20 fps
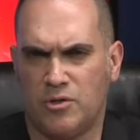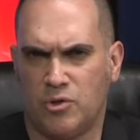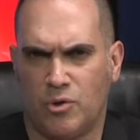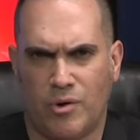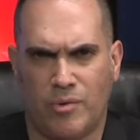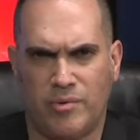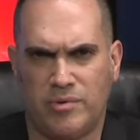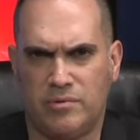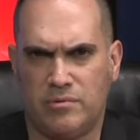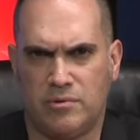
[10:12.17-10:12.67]

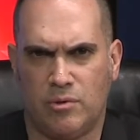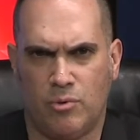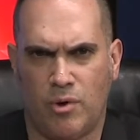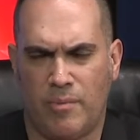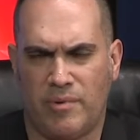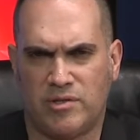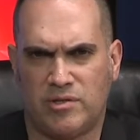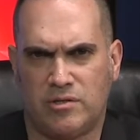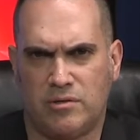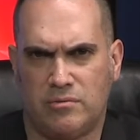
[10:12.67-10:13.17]
Don't worry, don't worry
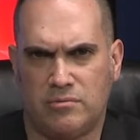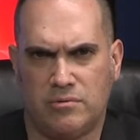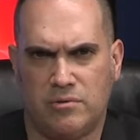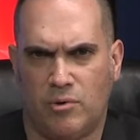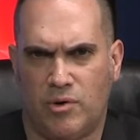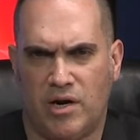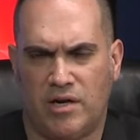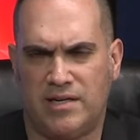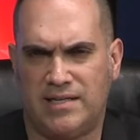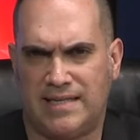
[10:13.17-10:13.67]
about what's
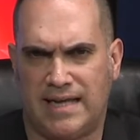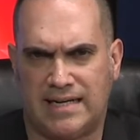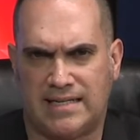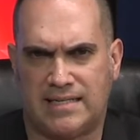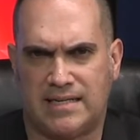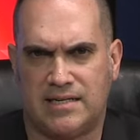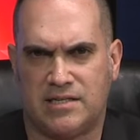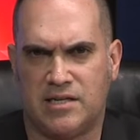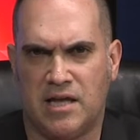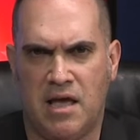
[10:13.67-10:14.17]
going on in
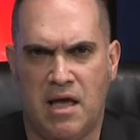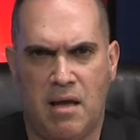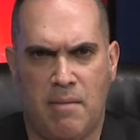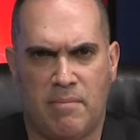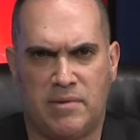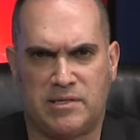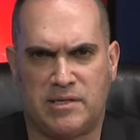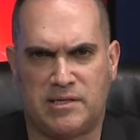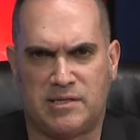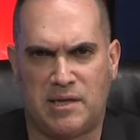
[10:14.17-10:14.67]
Texas,
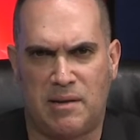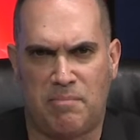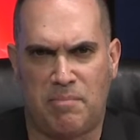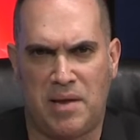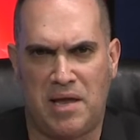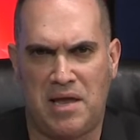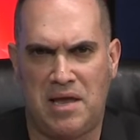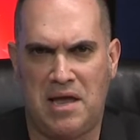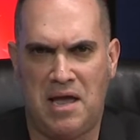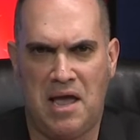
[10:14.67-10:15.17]

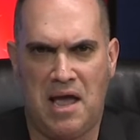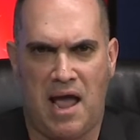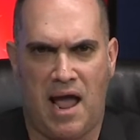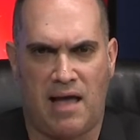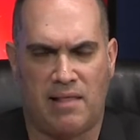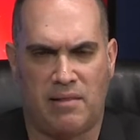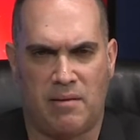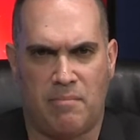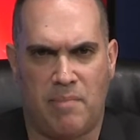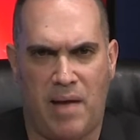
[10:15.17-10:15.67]
Mississippi,
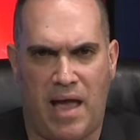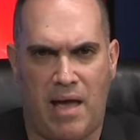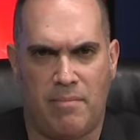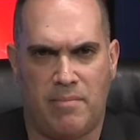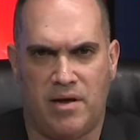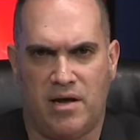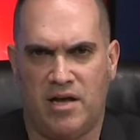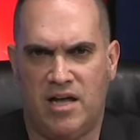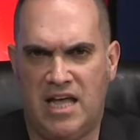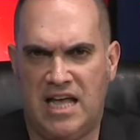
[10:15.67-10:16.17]

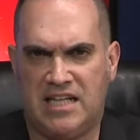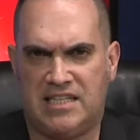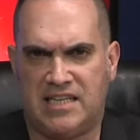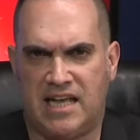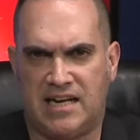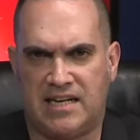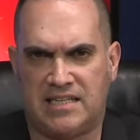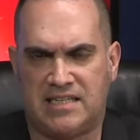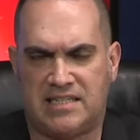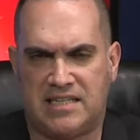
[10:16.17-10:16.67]
Alabama,
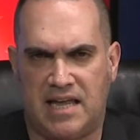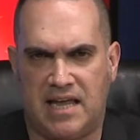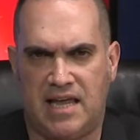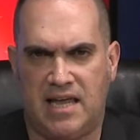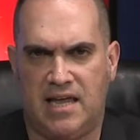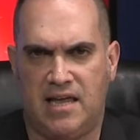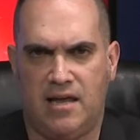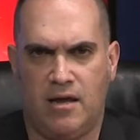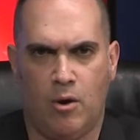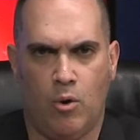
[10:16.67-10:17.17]

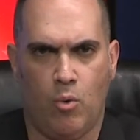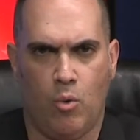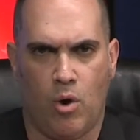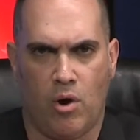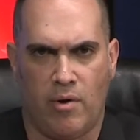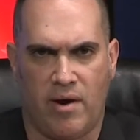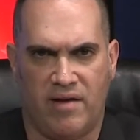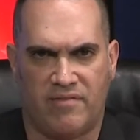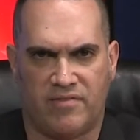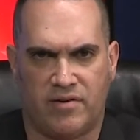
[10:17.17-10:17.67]
Tennessee,
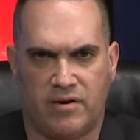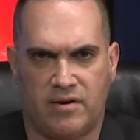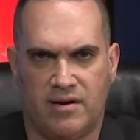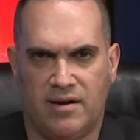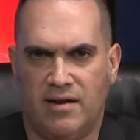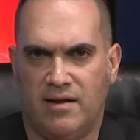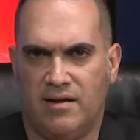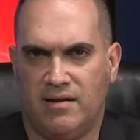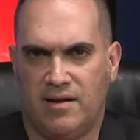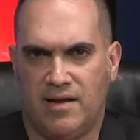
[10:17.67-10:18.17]
wherever.
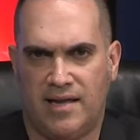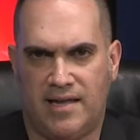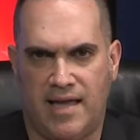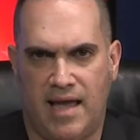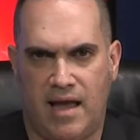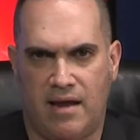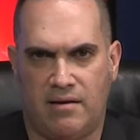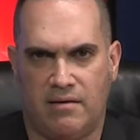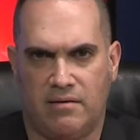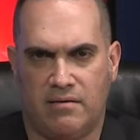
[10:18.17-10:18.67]

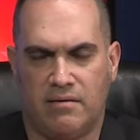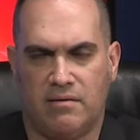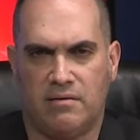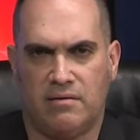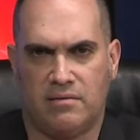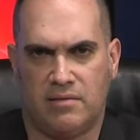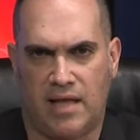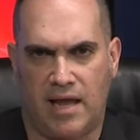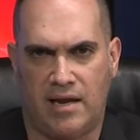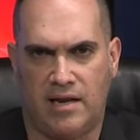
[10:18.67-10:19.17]
Again,
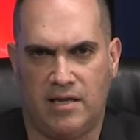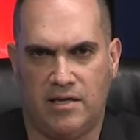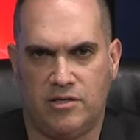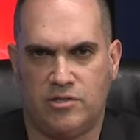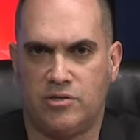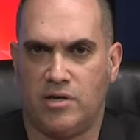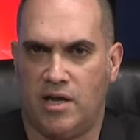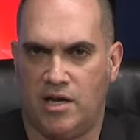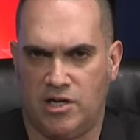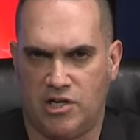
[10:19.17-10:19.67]

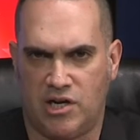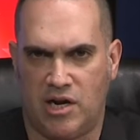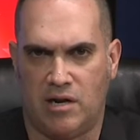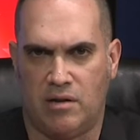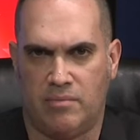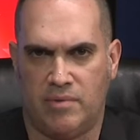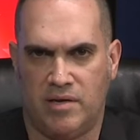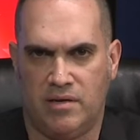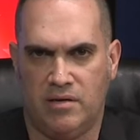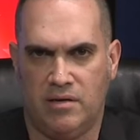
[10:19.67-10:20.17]
ladies and
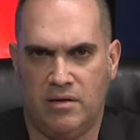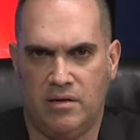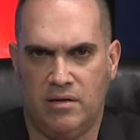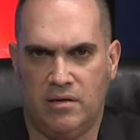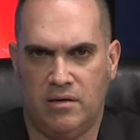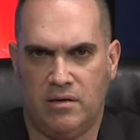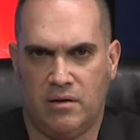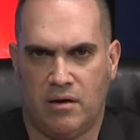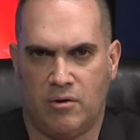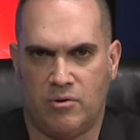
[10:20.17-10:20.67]
gentlemen,
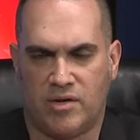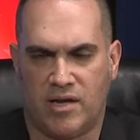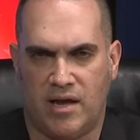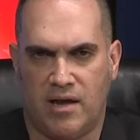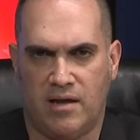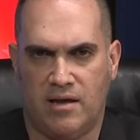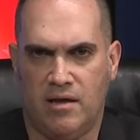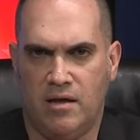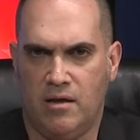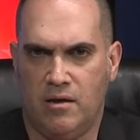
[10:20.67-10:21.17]

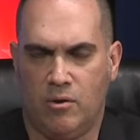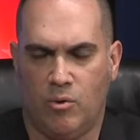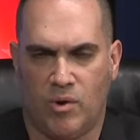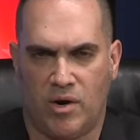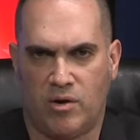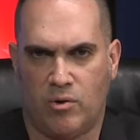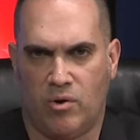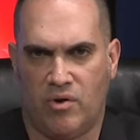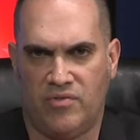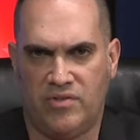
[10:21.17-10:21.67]
okay, who want
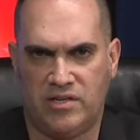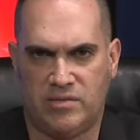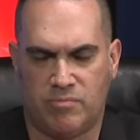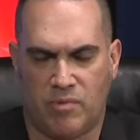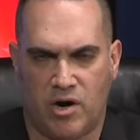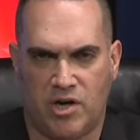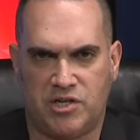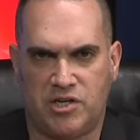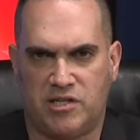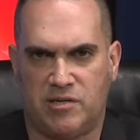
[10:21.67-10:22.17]
to go on these
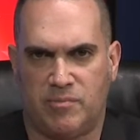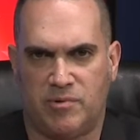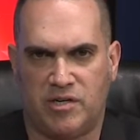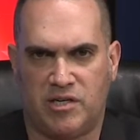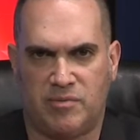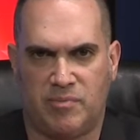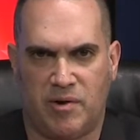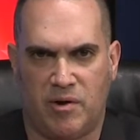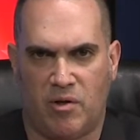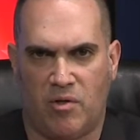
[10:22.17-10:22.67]
marches and
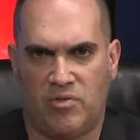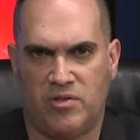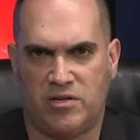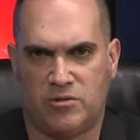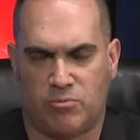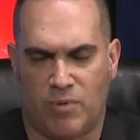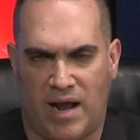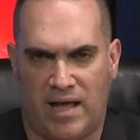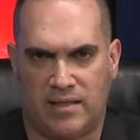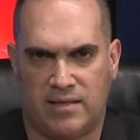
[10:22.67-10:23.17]
participate in all these
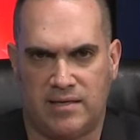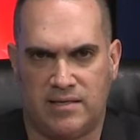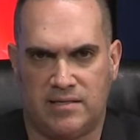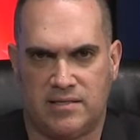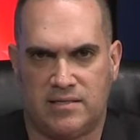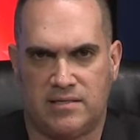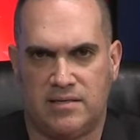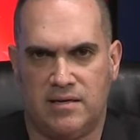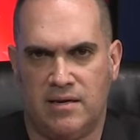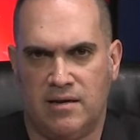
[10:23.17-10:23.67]

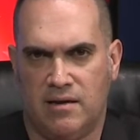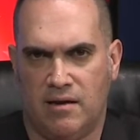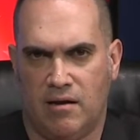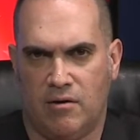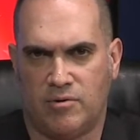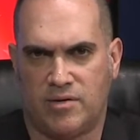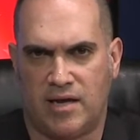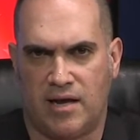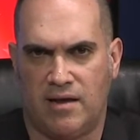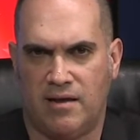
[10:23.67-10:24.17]
rallies,
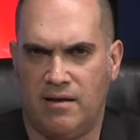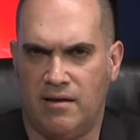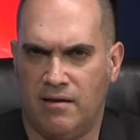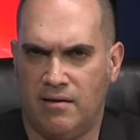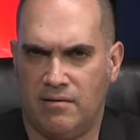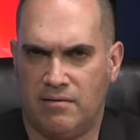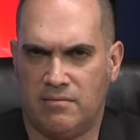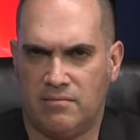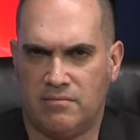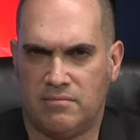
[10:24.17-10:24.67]
okay,
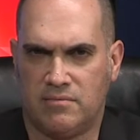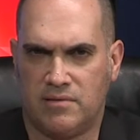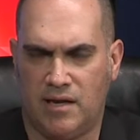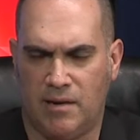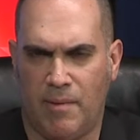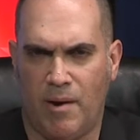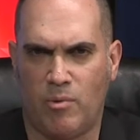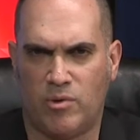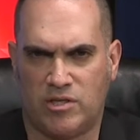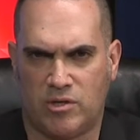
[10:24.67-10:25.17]
think
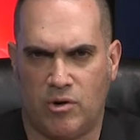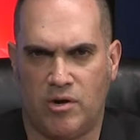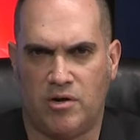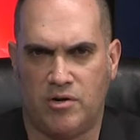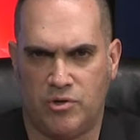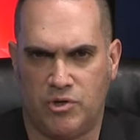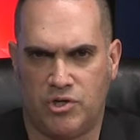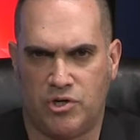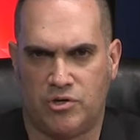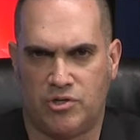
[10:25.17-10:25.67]
about what's going on in
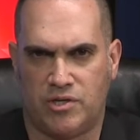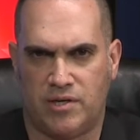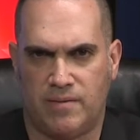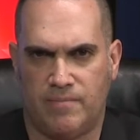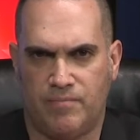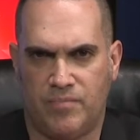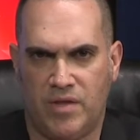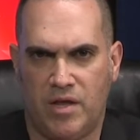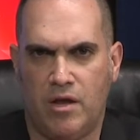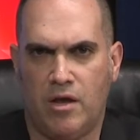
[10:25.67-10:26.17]
New Jersey.
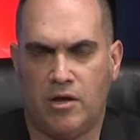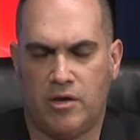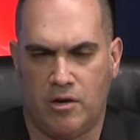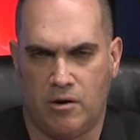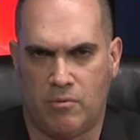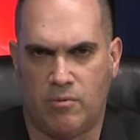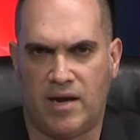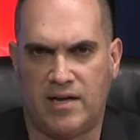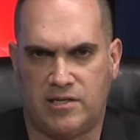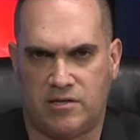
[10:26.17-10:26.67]

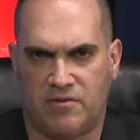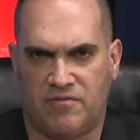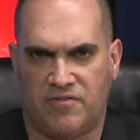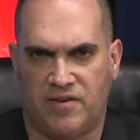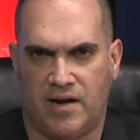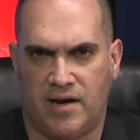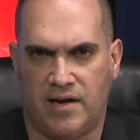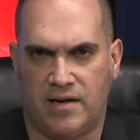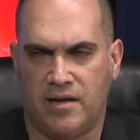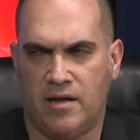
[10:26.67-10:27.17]
Your rights are
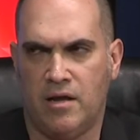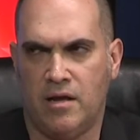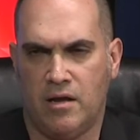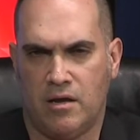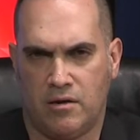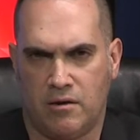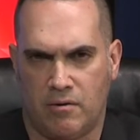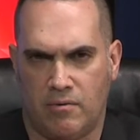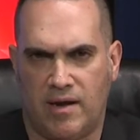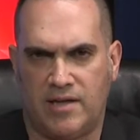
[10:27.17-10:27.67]
fine.
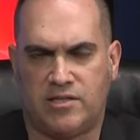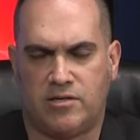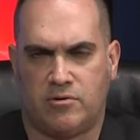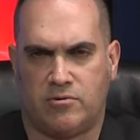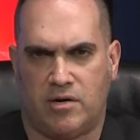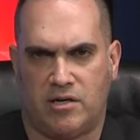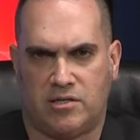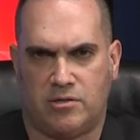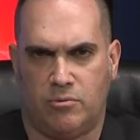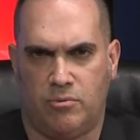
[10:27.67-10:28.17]
Your rights
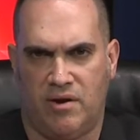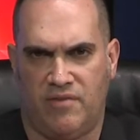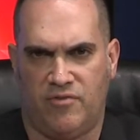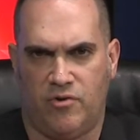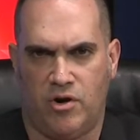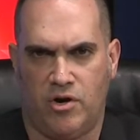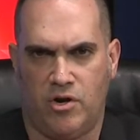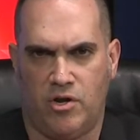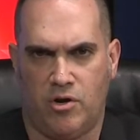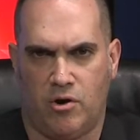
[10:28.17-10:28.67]
across the
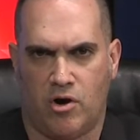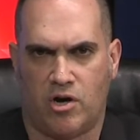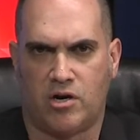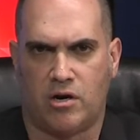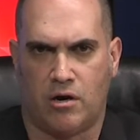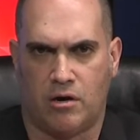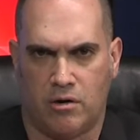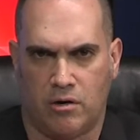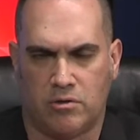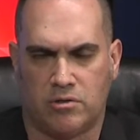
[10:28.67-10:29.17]
river in New York
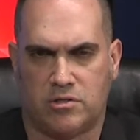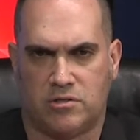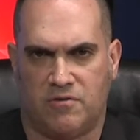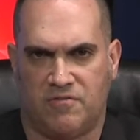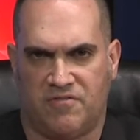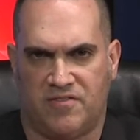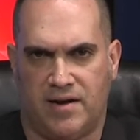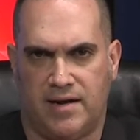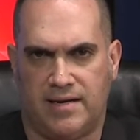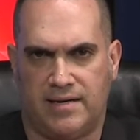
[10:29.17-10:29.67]
are also
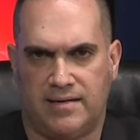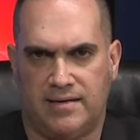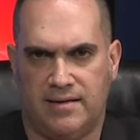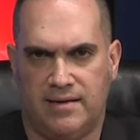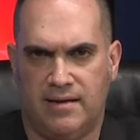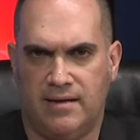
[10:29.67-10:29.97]
fine.